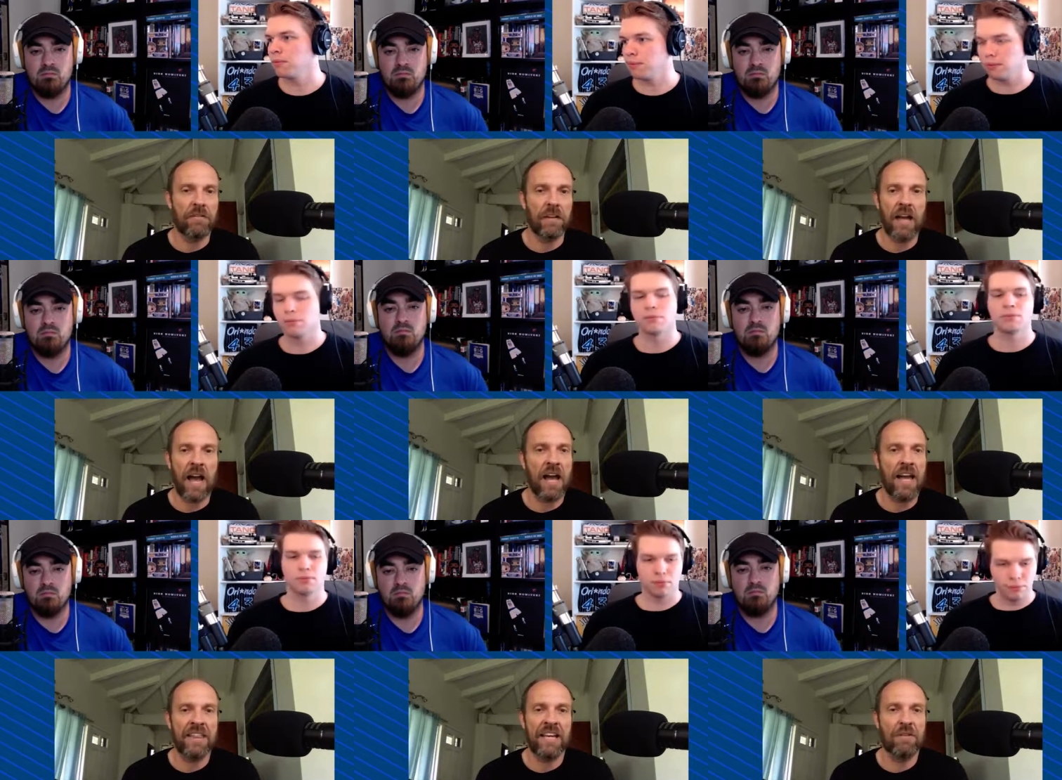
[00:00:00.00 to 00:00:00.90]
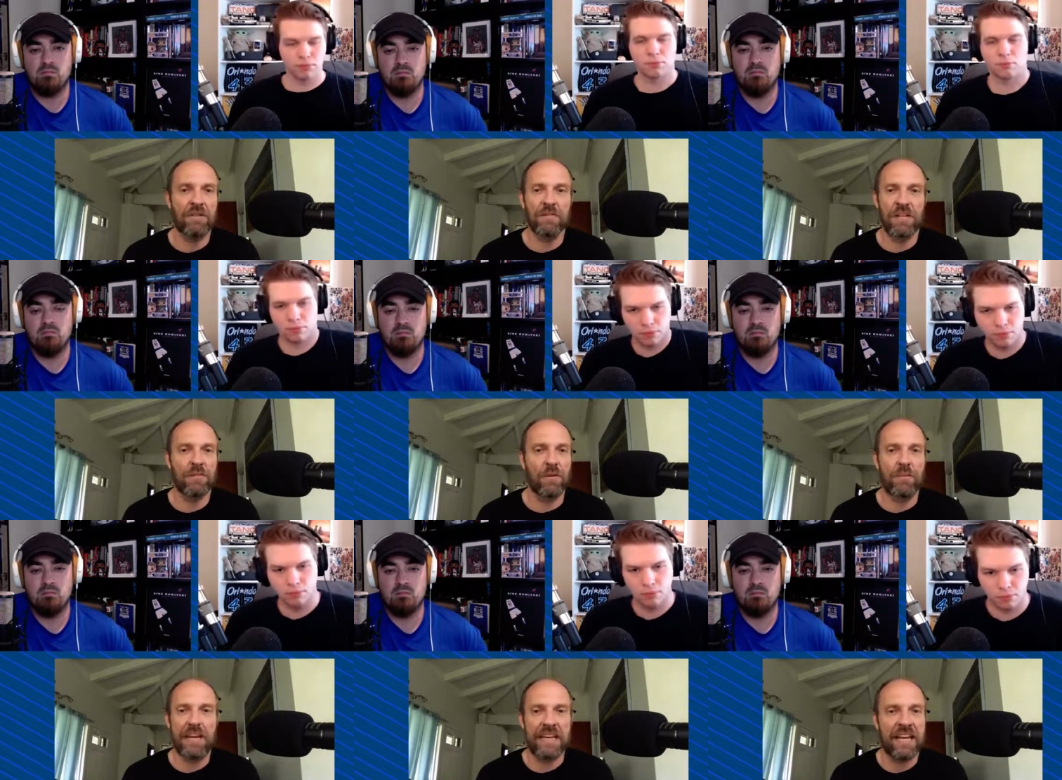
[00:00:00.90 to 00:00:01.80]
Speaker 1: generally. I, I, think it was much more
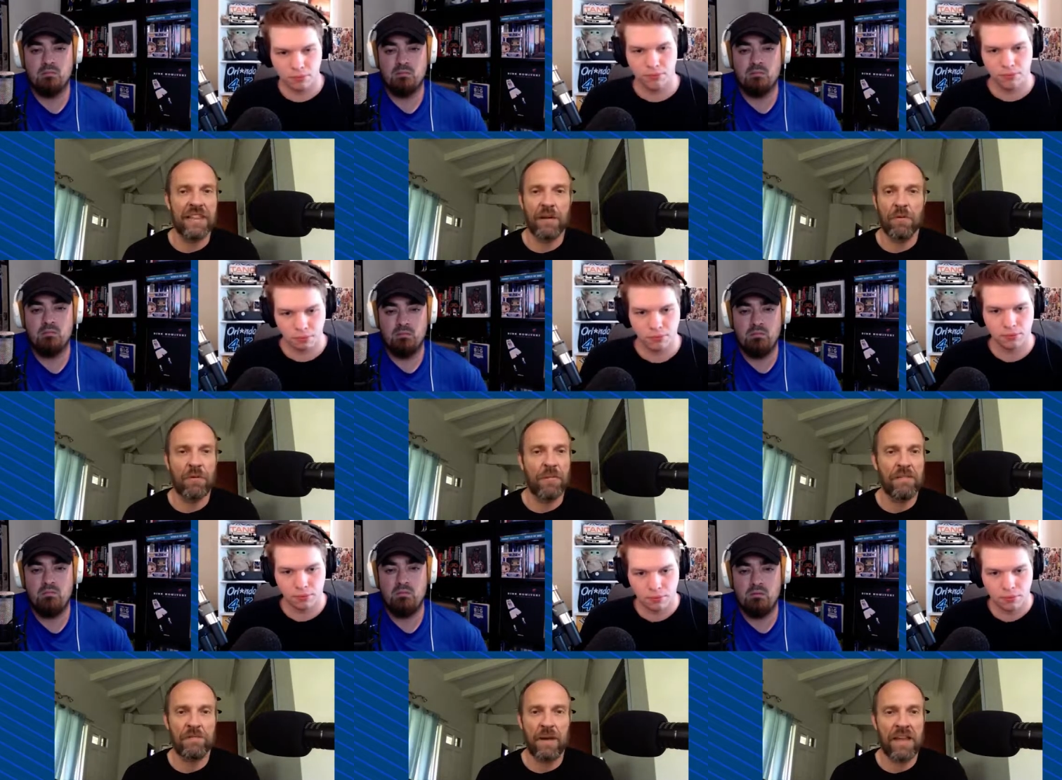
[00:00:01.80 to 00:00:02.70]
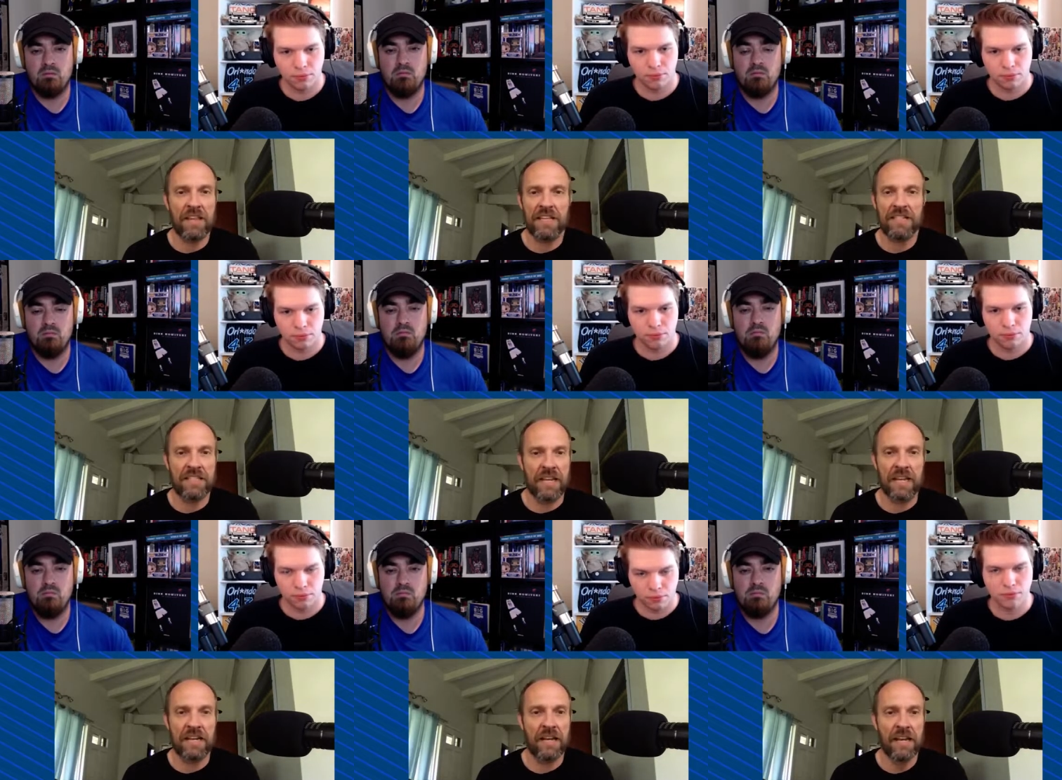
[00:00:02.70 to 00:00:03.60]
media that were miffed by this
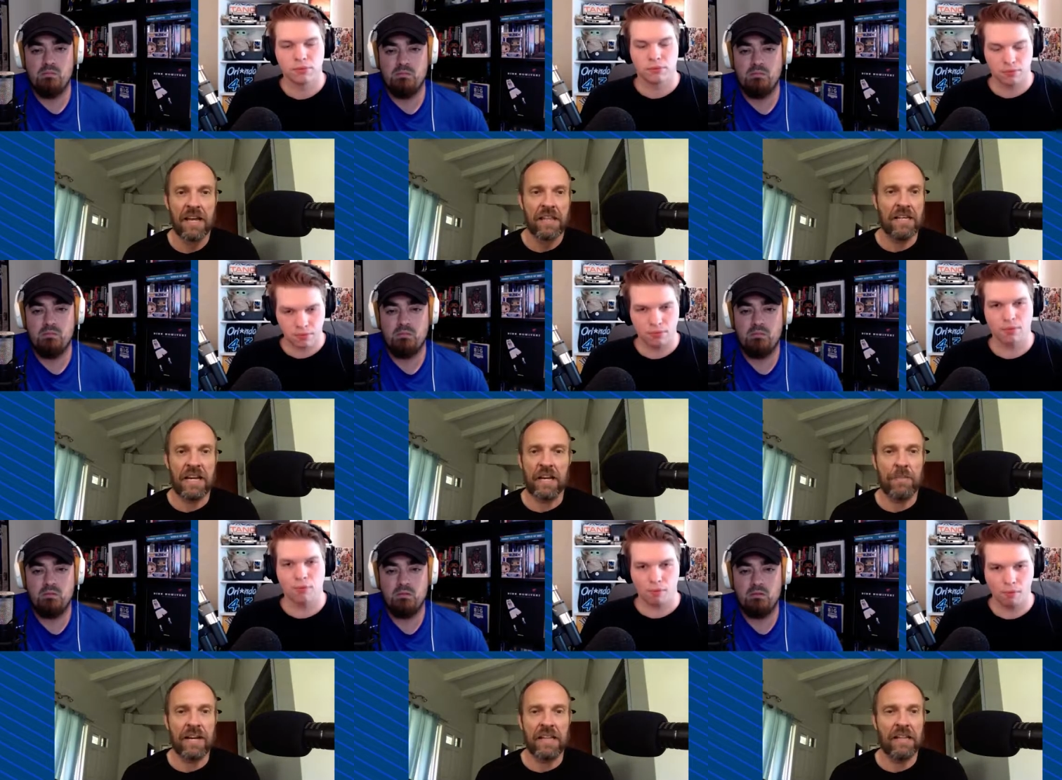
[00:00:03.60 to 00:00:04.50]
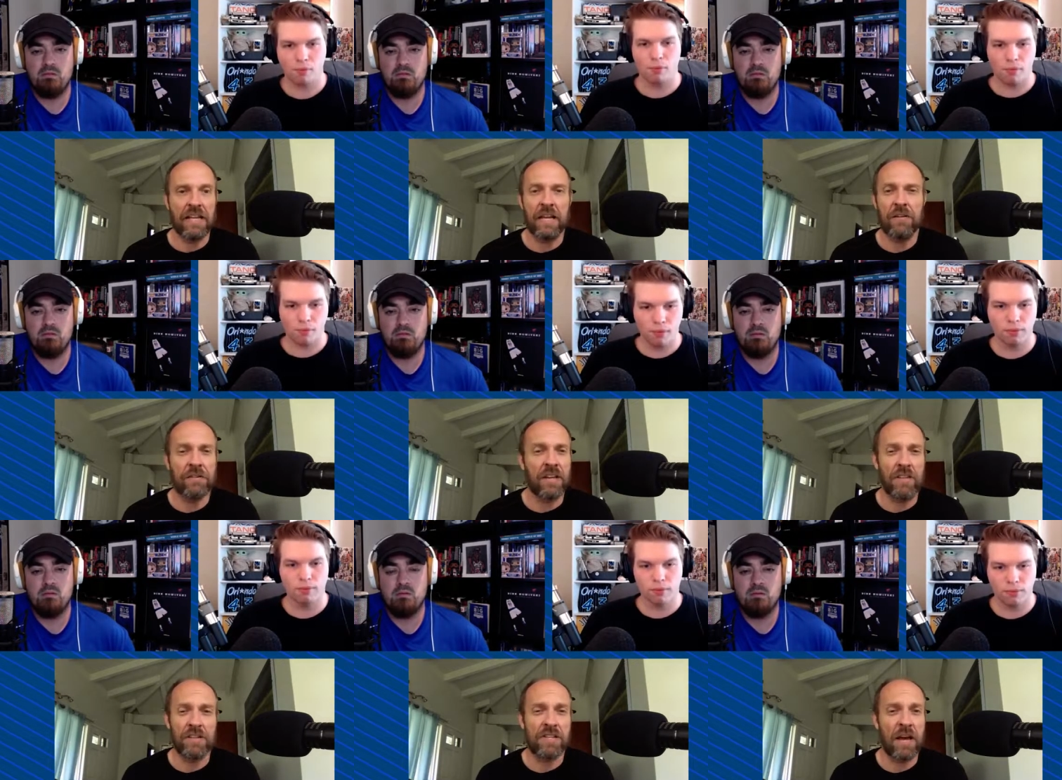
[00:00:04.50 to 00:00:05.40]
than than anybody in the league who
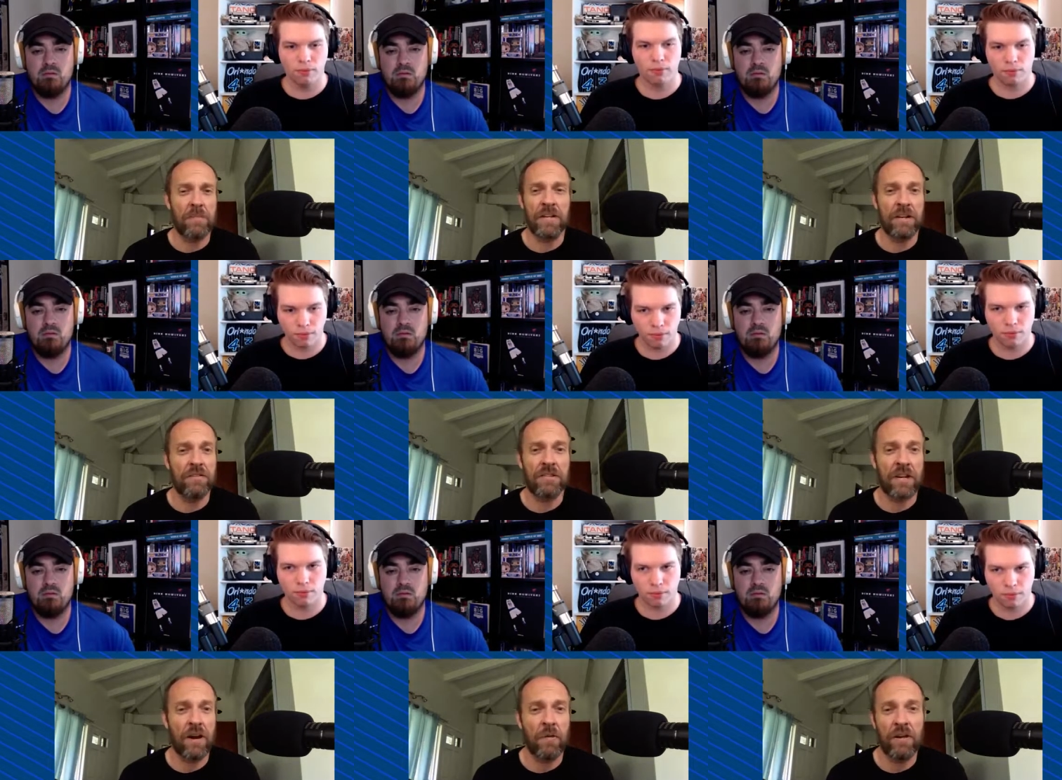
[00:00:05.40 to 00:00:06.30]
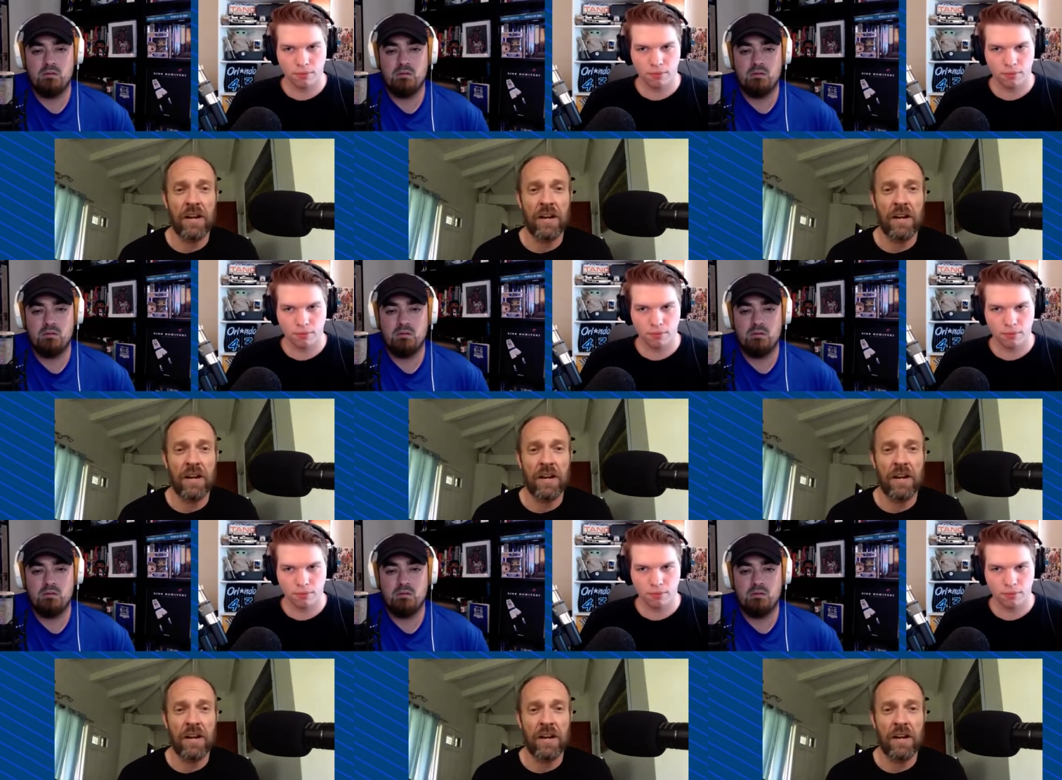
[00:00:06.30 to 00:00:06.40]
saw this coming years ago.